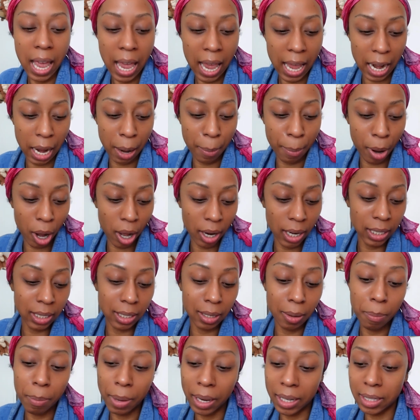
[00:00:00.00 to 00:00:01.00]
And I bought it
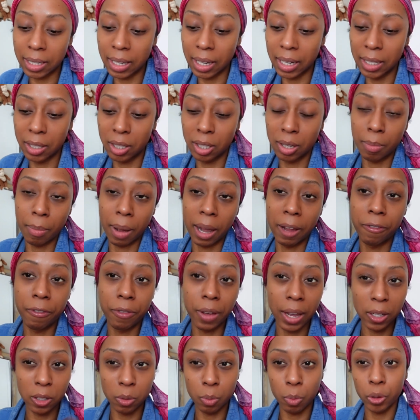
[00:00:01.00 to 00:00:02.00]
to mix it into my
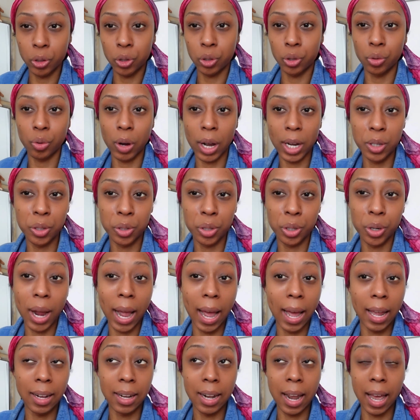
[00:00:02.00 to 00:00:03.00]
face moisturizer
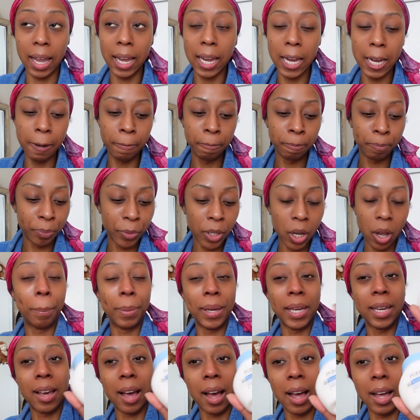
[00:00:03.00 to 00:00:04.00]
at night
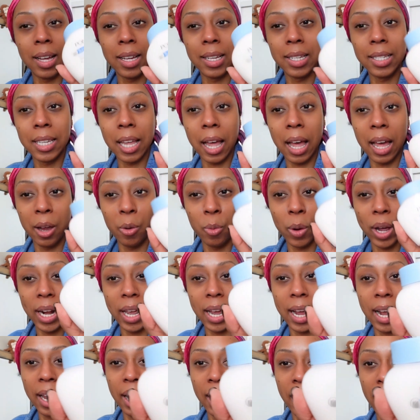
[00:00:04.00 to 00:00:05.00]
because I went ahead